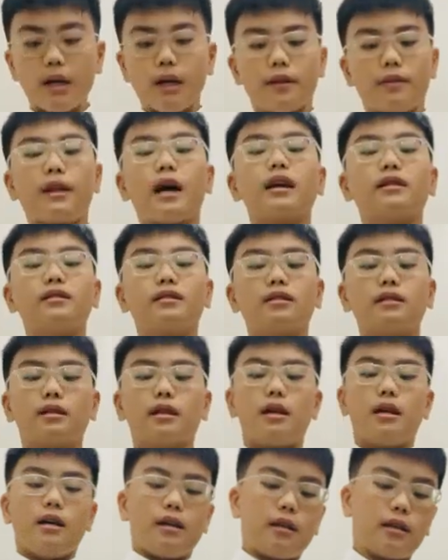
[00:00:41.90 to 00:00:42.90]
Next
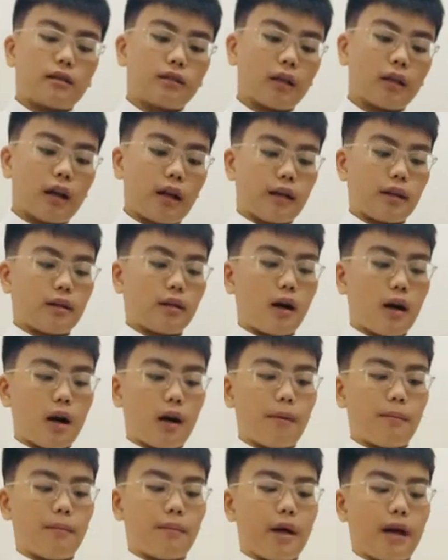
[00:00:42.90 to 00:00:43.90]
is like
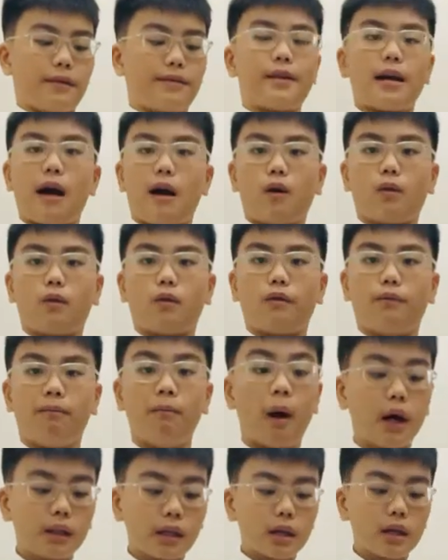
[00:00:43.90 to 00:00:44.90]
a tower of
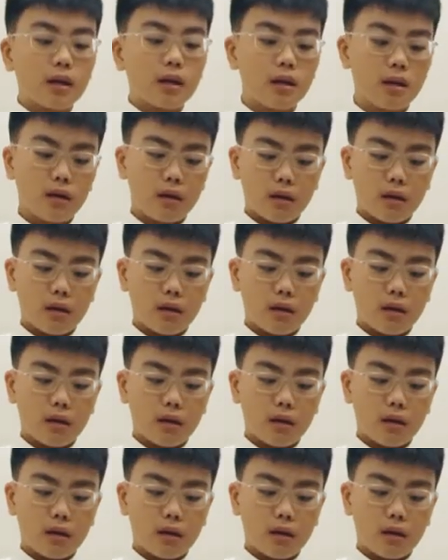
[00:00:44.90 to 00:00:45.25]
money.